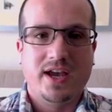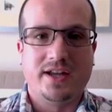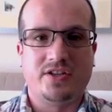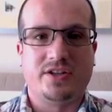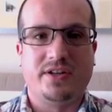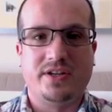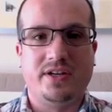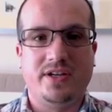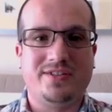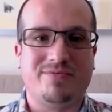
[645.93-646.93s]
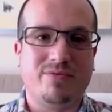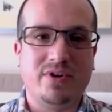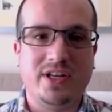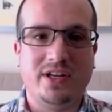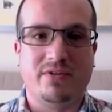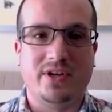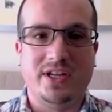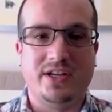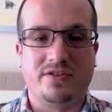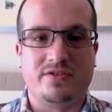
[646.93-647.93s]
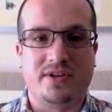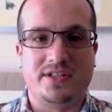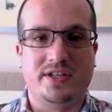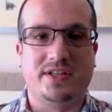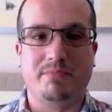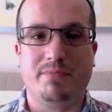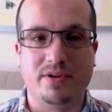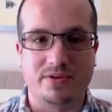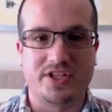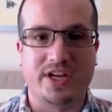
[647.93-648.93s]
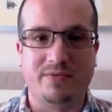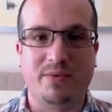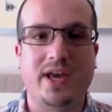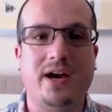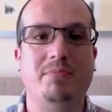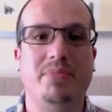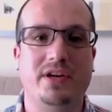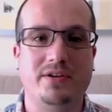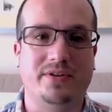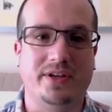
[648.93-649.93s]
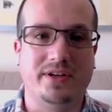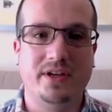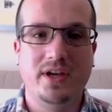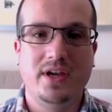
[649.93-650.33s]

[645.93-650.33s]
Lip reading: And China is really, really interested in blockchain without Bitcoin